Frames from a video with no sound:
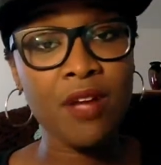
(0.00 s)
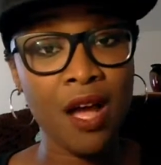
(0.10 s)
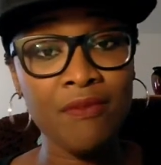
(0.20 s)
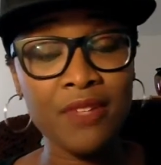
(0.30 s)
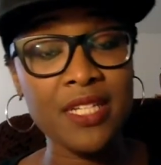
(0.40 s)

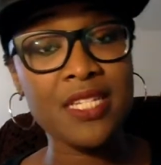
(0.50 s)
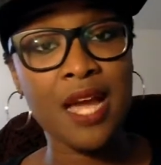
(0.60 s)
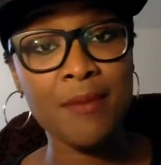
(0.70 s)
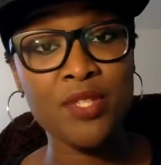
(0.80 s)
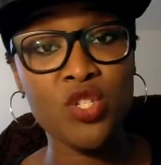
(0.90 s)
conflict
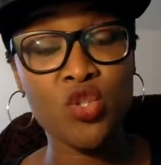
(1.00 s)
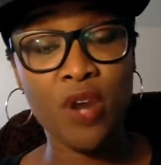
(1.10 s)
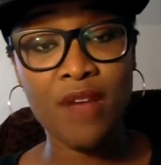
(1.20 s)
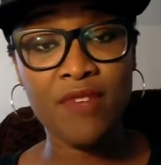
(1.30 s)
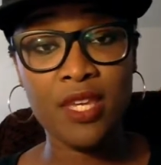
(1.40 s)
diamonds
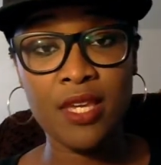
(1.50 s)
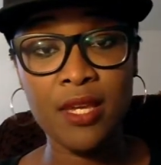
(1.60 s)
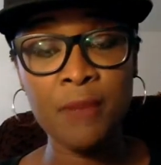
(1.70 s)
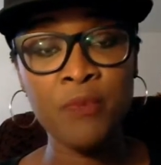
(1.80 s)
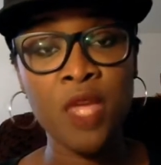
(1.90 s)

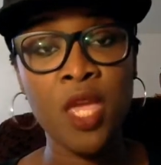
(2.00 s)
trafficking.